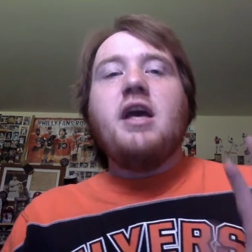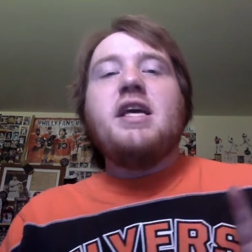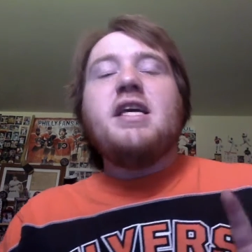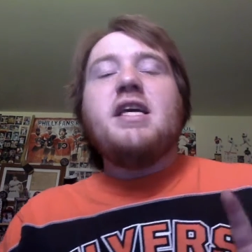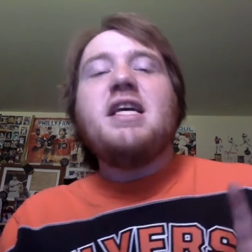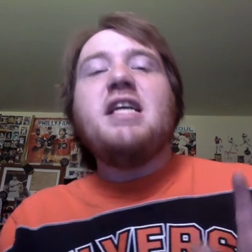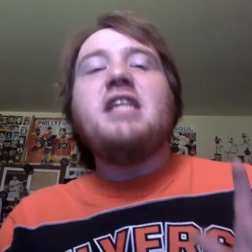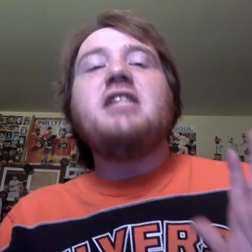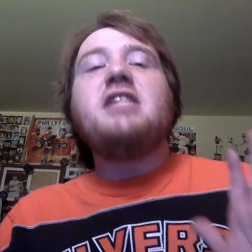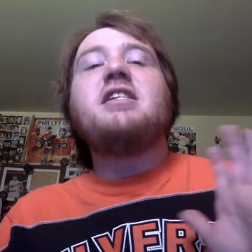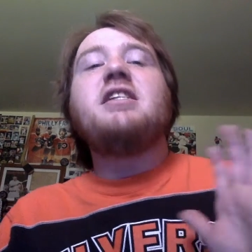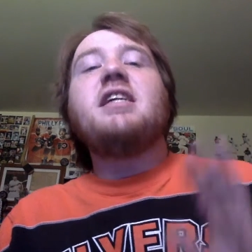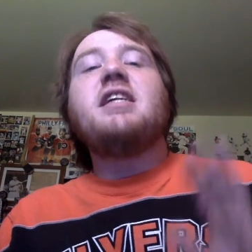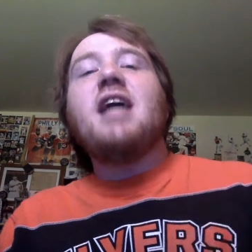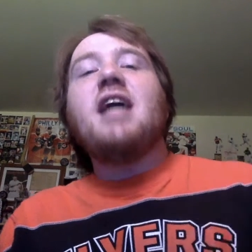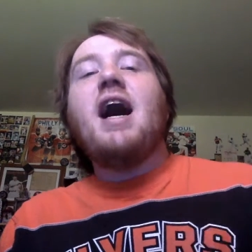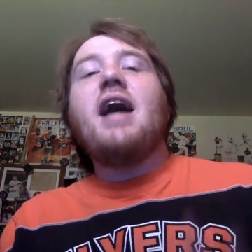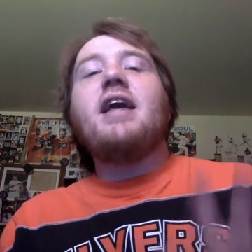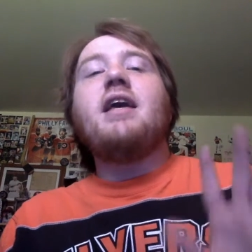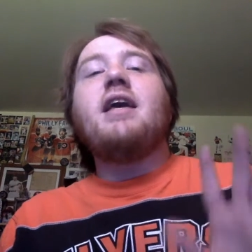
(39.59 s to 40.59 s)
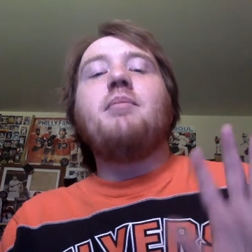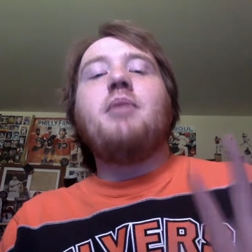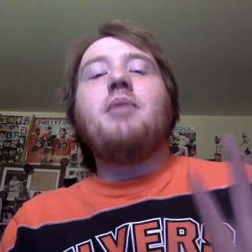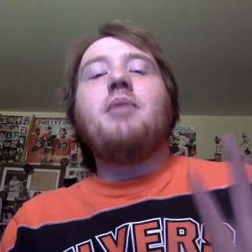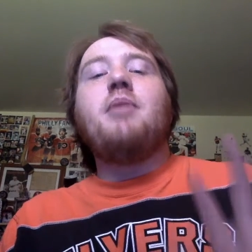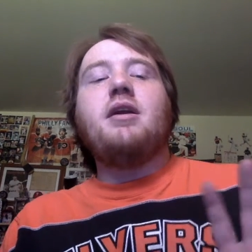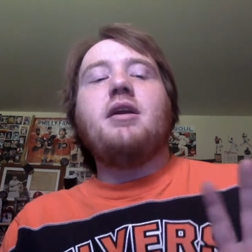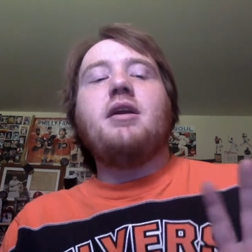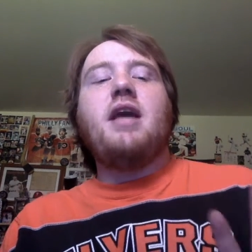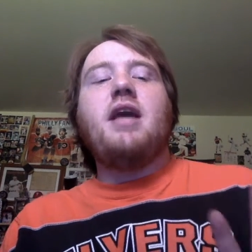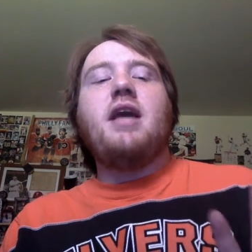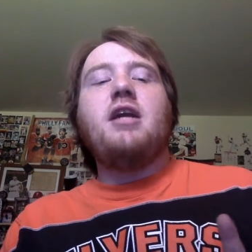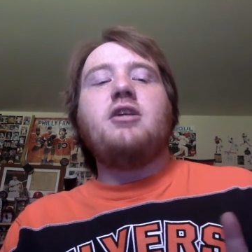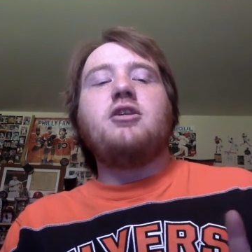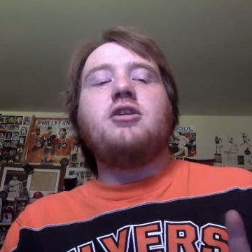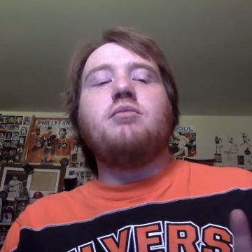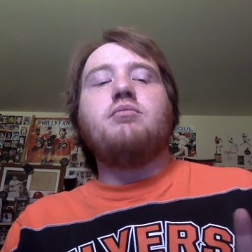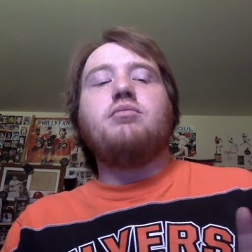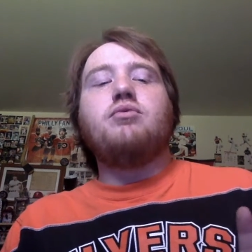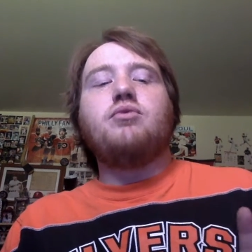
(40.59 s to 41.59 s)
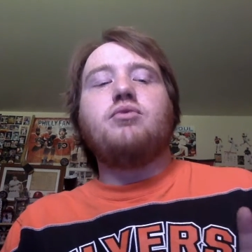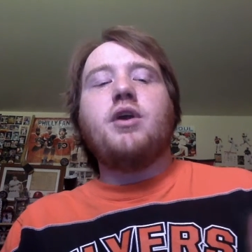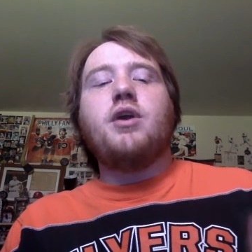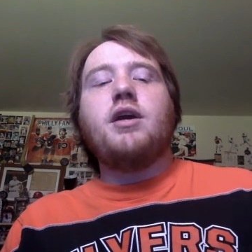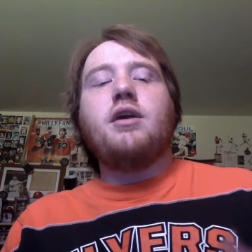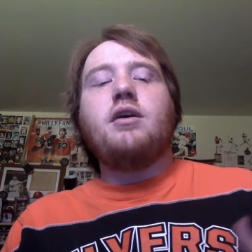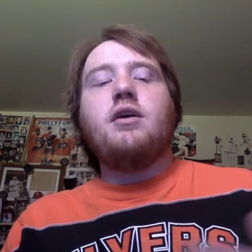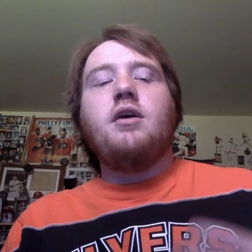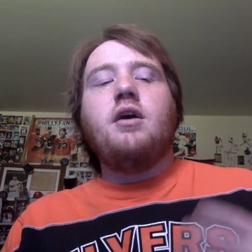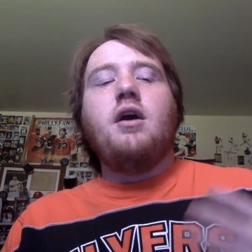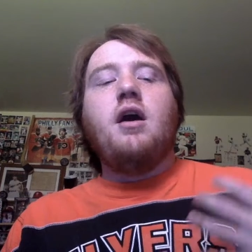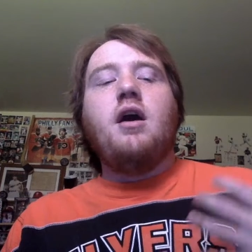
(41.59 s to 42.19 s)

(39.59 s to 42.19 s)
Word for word: He's the guy compared to Cage and Brink.